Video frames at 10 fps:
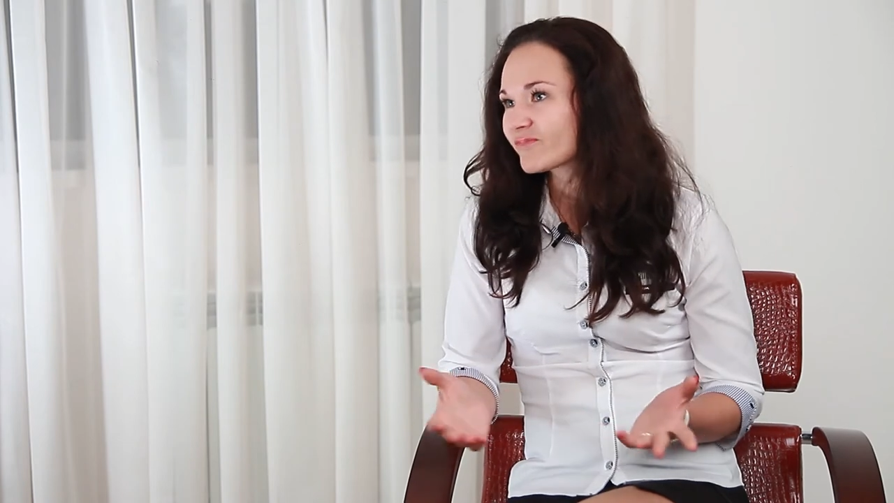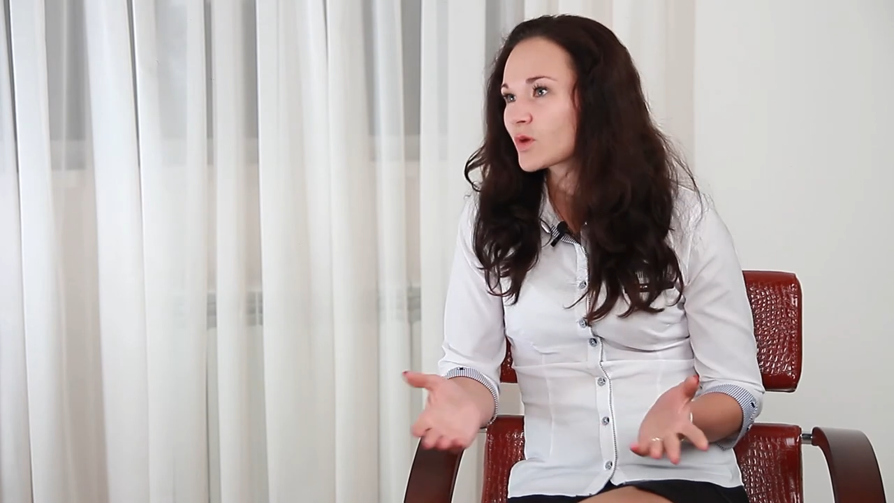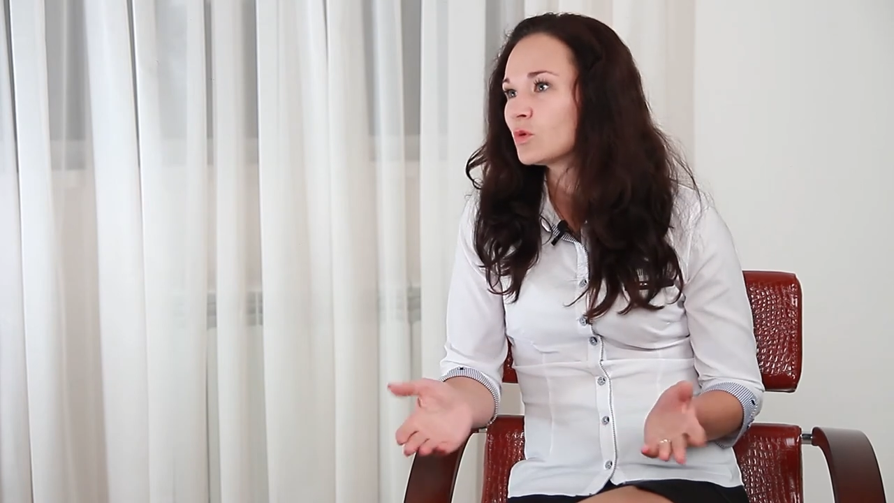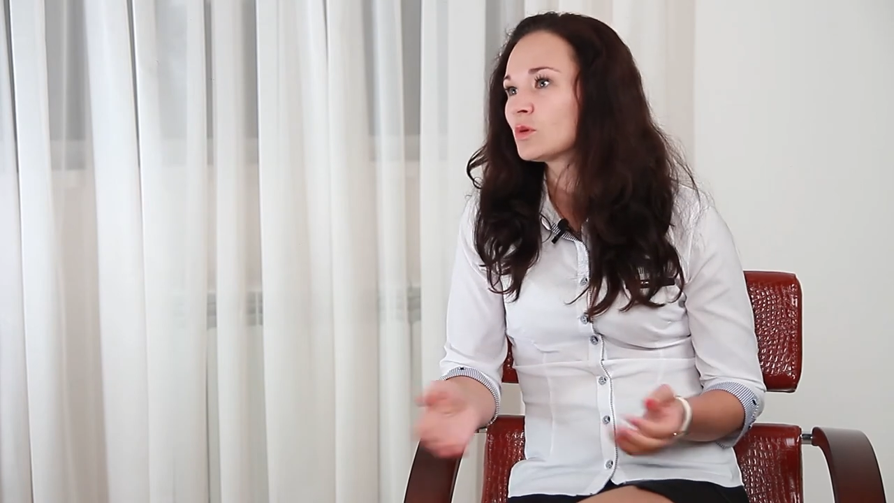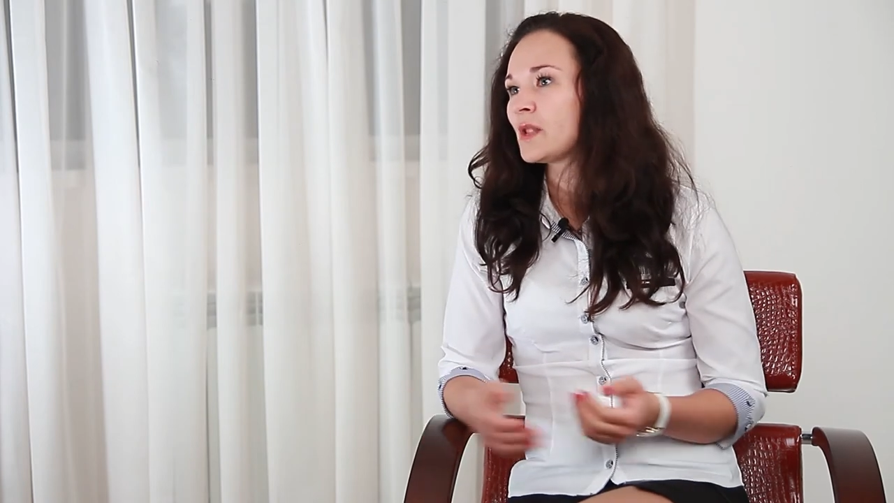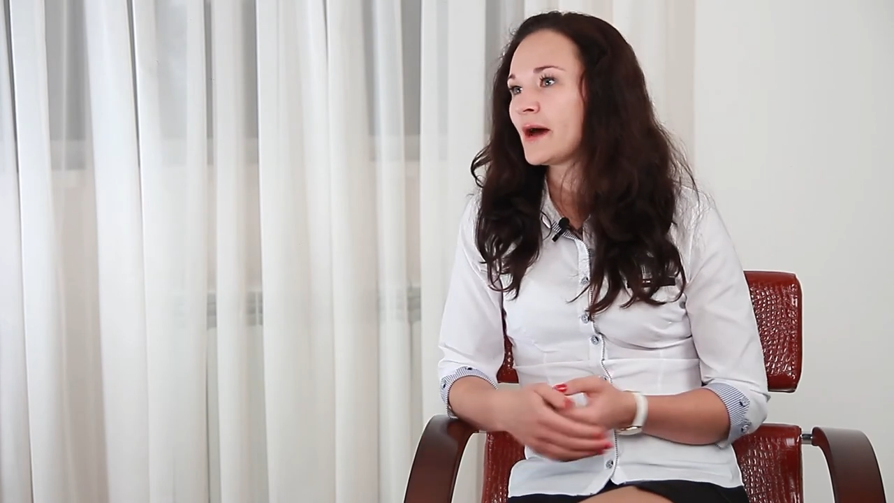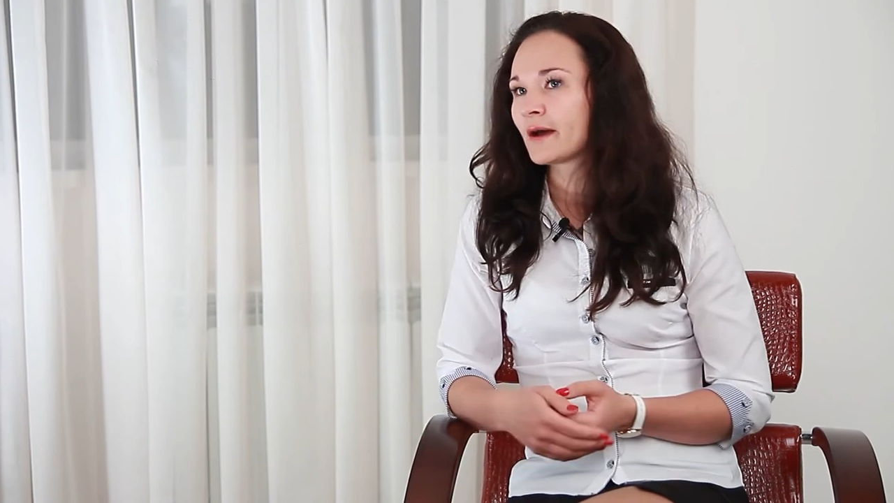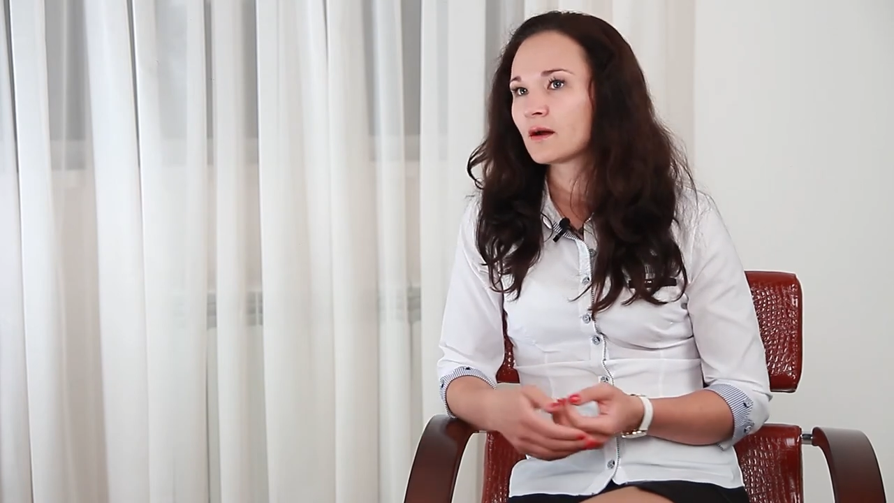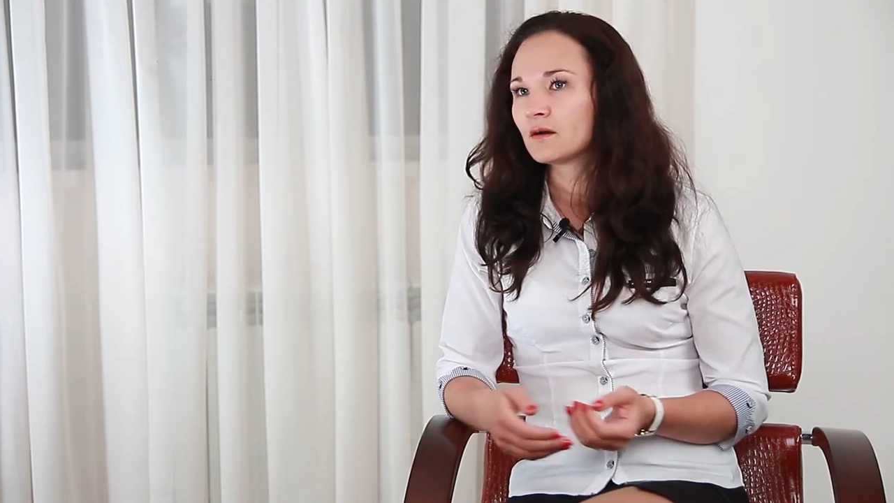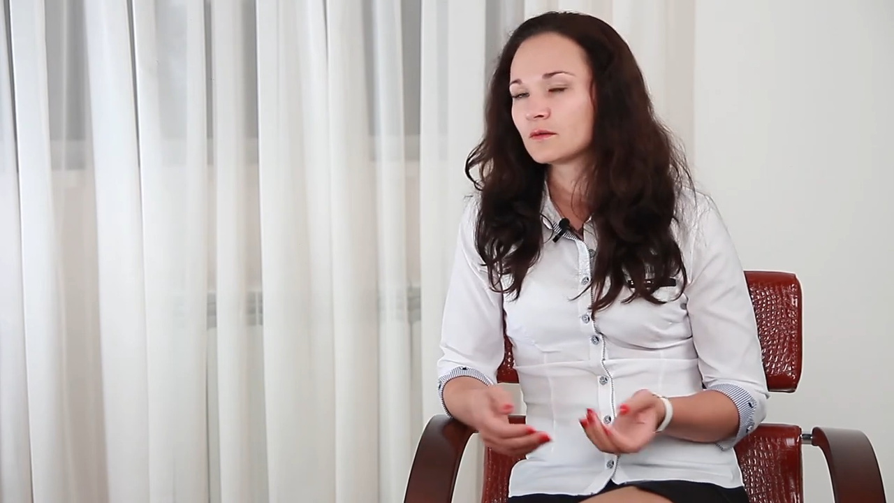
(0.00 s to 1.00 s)
good
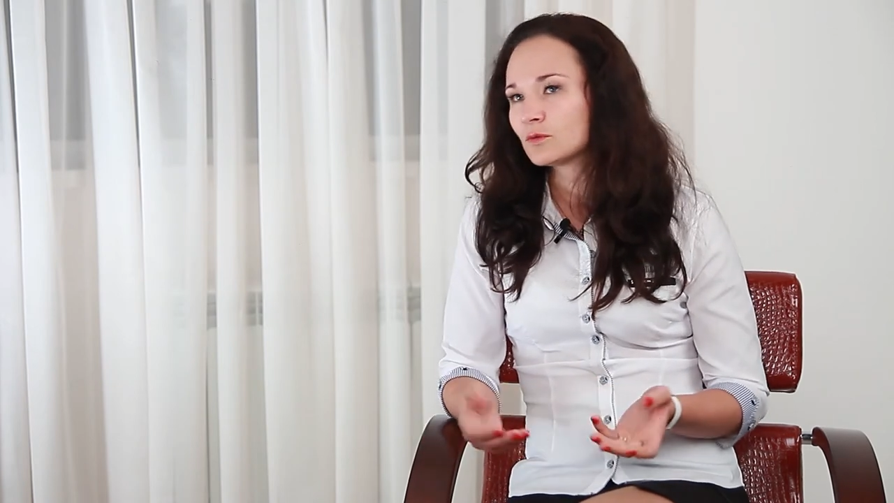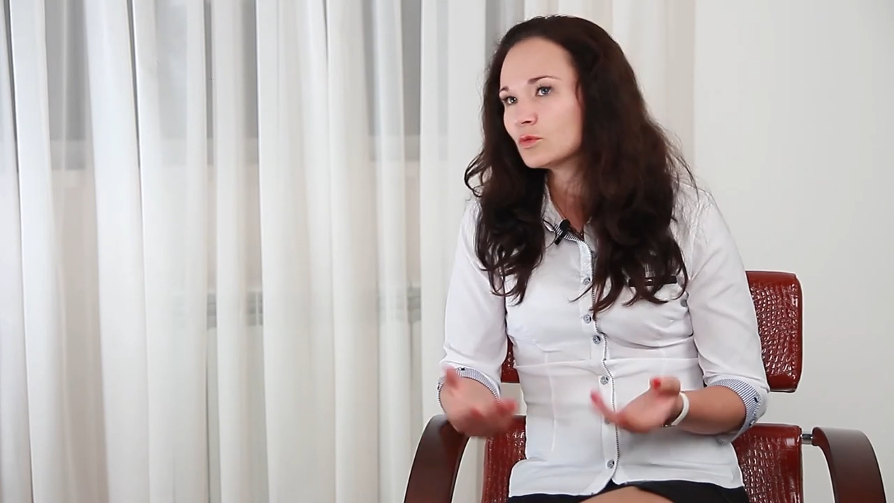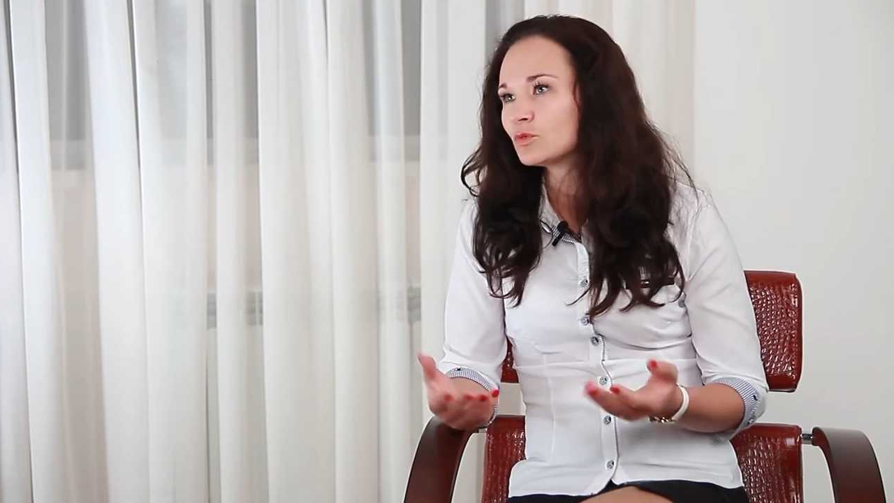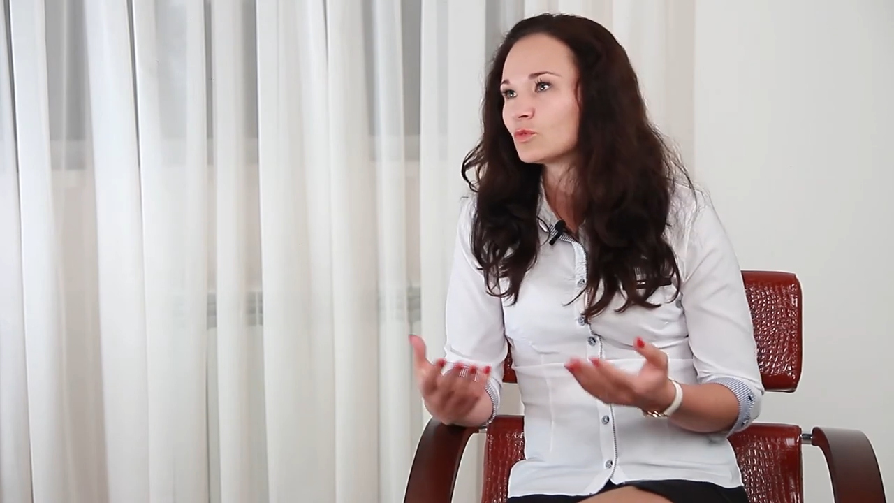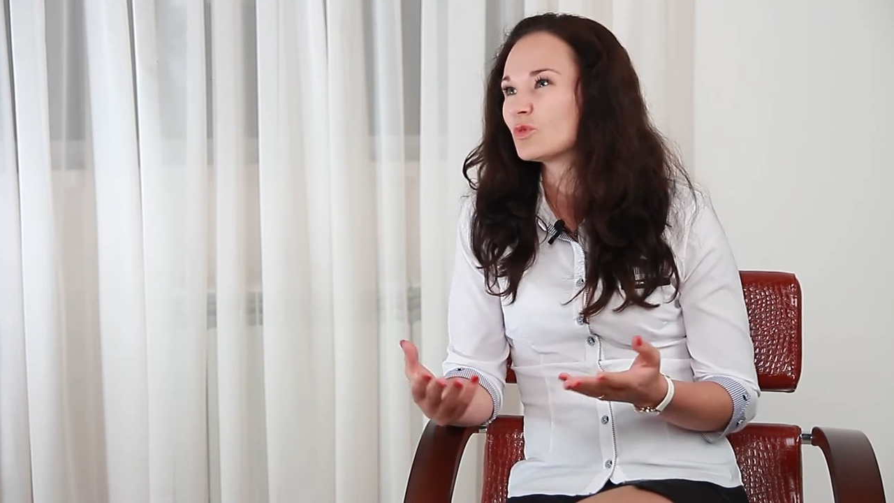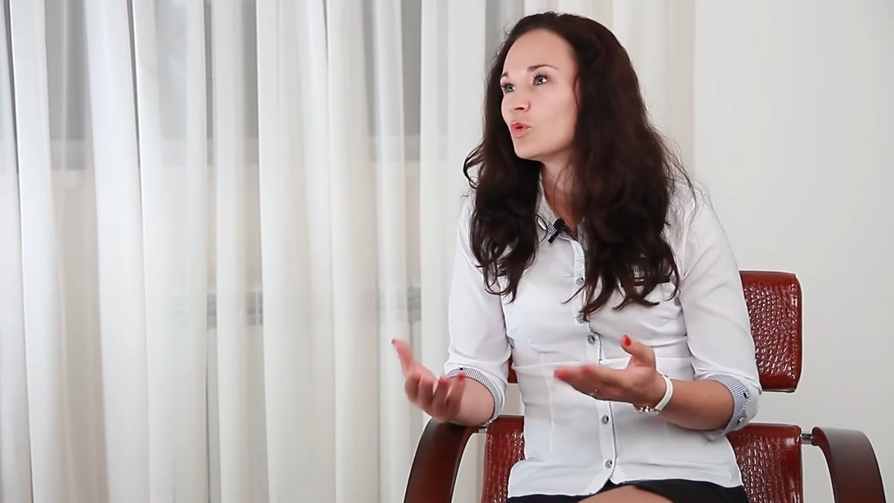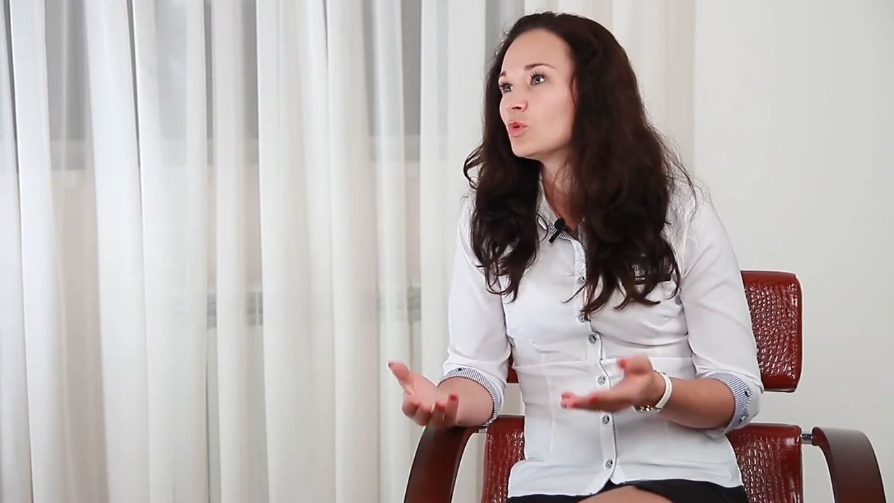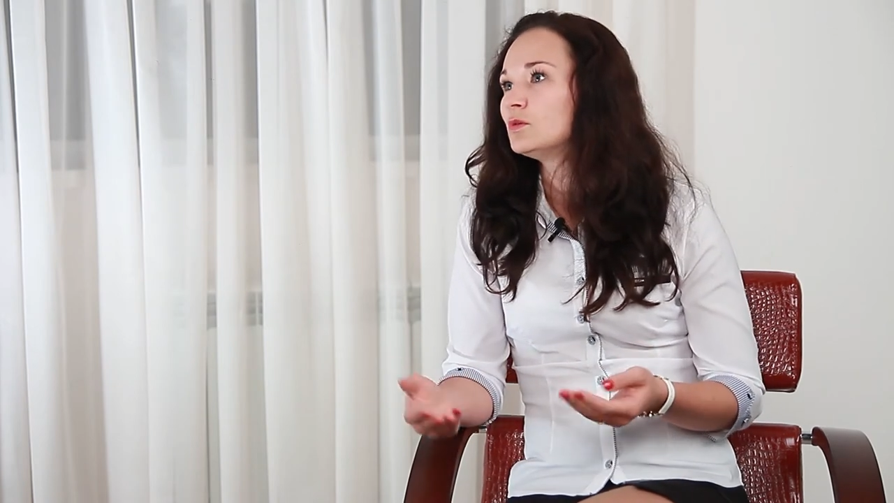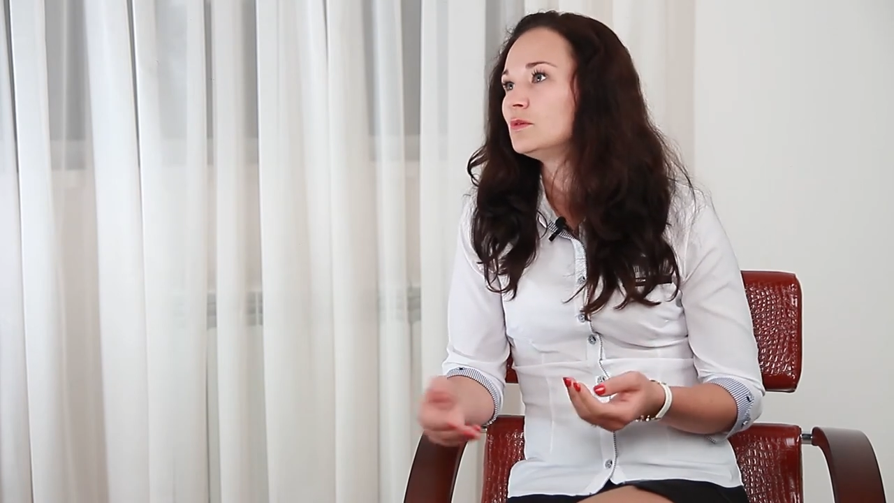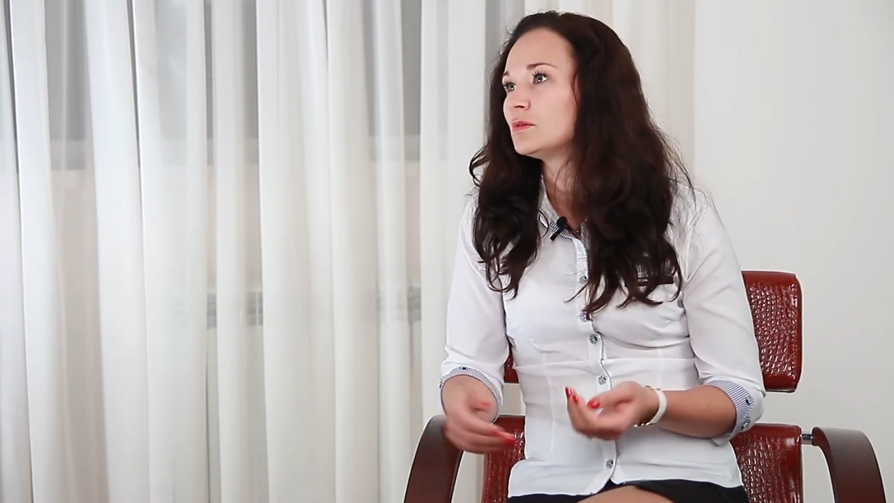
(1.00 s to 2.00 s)
like good